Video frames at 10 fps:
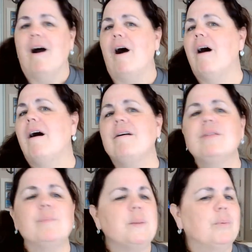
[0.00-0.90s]
All
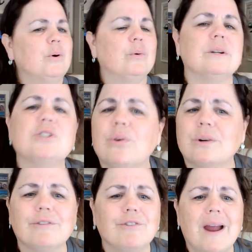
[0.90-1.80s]
the people who are in Tour
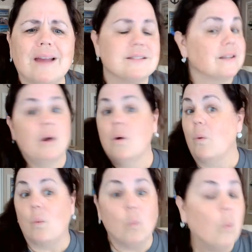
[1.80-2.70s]
de France
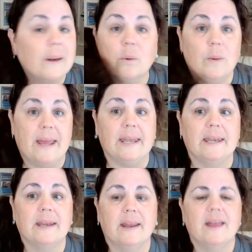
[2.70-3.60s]
want to win.
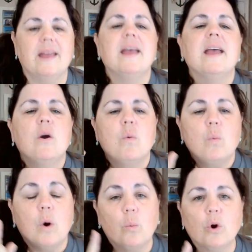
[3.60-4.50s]

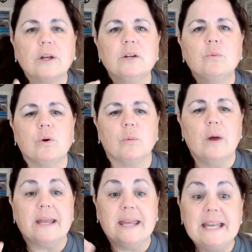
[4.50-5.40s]

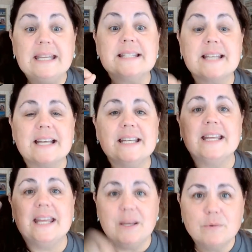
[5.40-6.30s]
What he decided
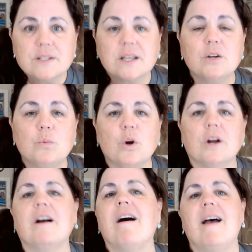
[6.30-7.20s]
he was going to
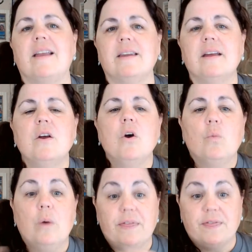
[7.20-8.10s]
work on
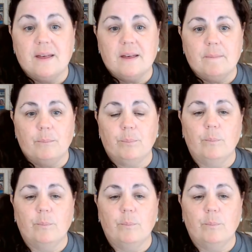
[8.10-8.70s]
with the